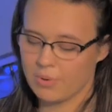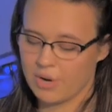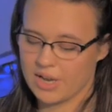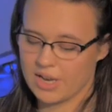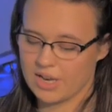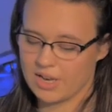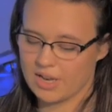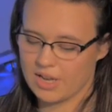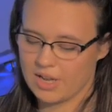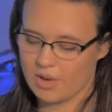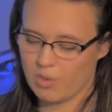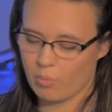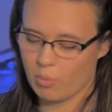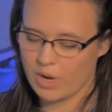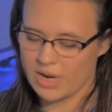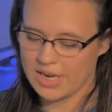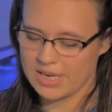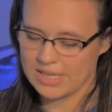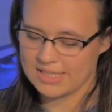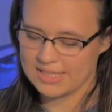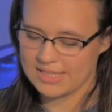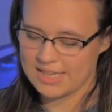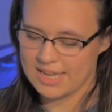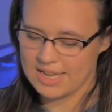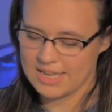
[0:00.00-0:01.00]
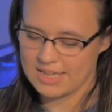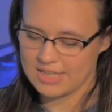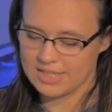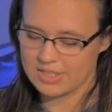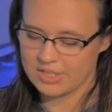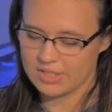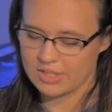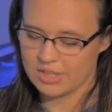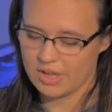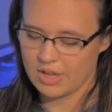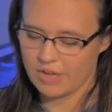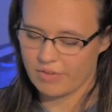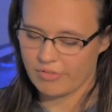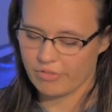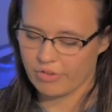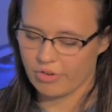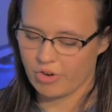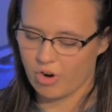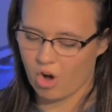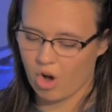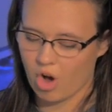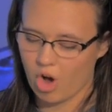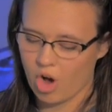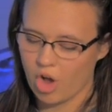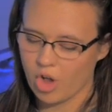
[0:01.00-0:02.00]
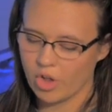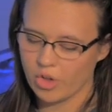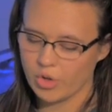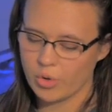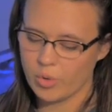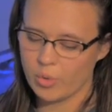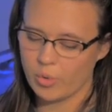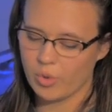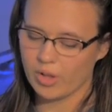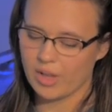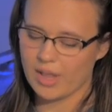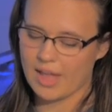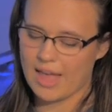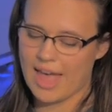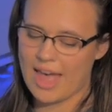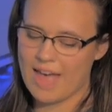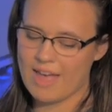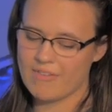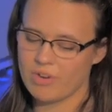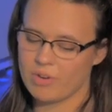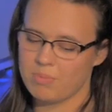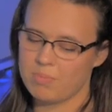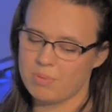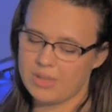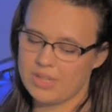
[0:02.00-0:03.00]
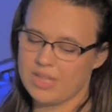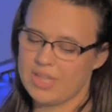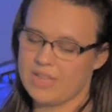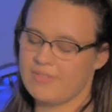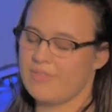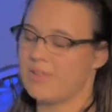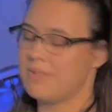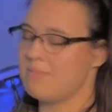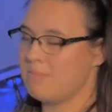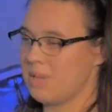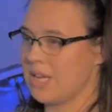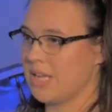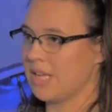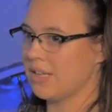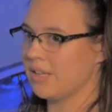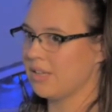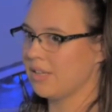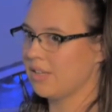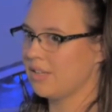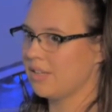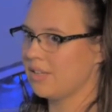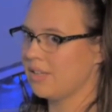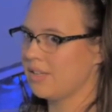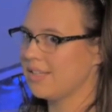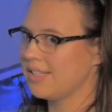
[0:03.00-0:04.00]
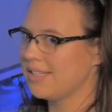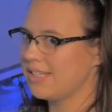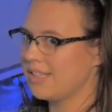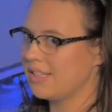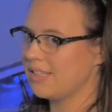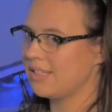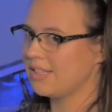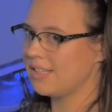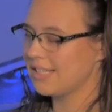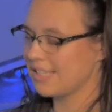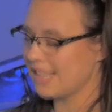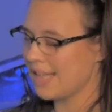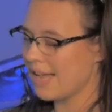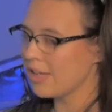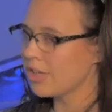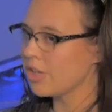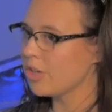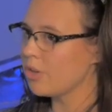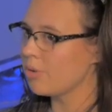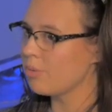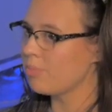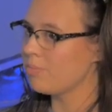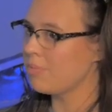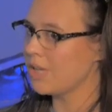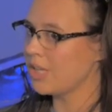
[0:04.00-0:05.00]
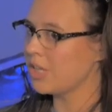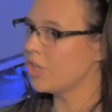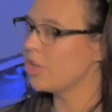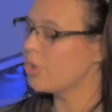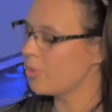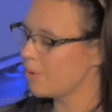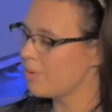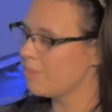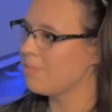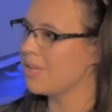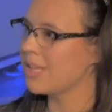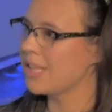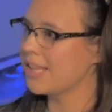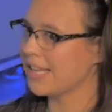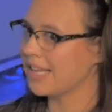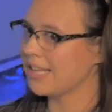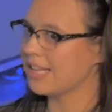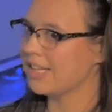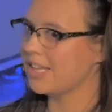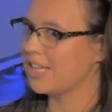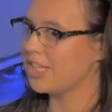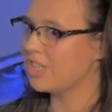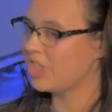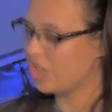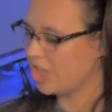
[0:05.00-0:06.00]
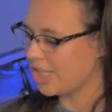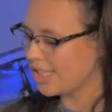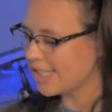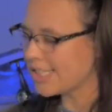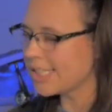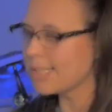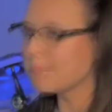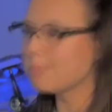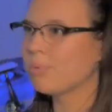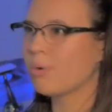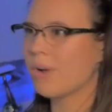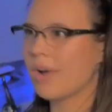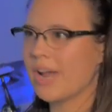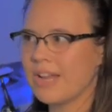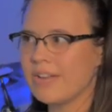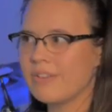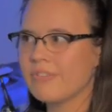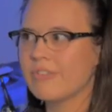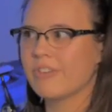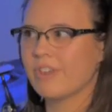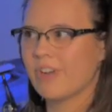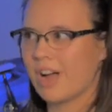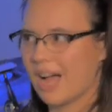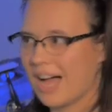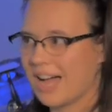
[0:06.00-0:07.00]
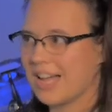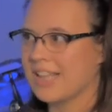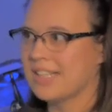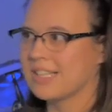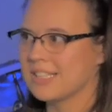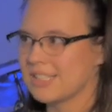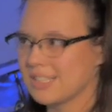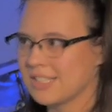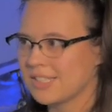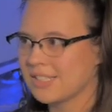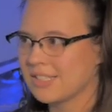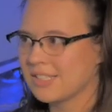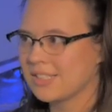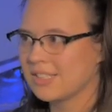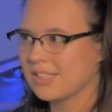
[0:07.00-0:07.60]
Brent, when it says for all who will ever believe in me. Is, does that you, mean you and me? Like, is Jesus praying for us?